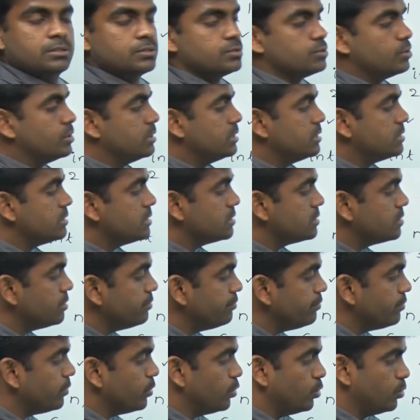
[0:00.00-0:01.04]
So this is the
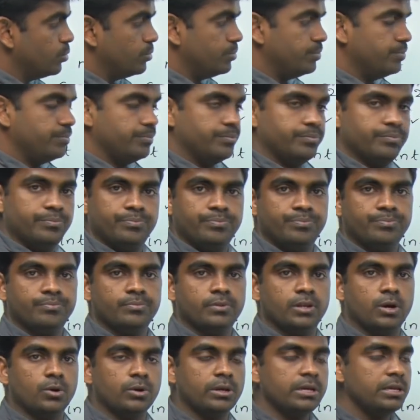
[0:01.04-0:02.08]
flow.
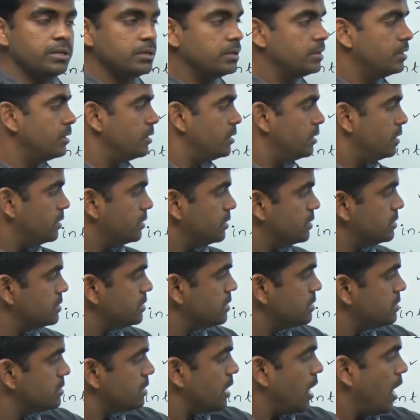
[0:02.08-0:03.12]
Okay. This
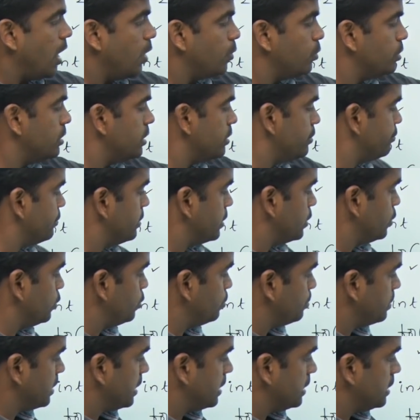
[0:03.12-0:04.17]
is outer for
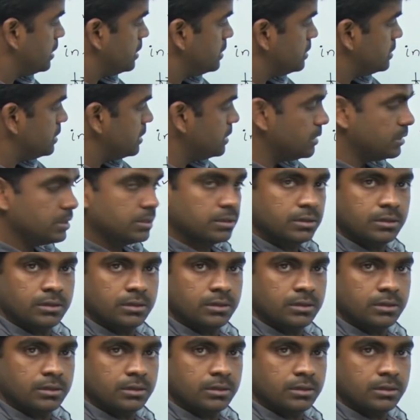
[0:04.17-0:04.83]
loop condition.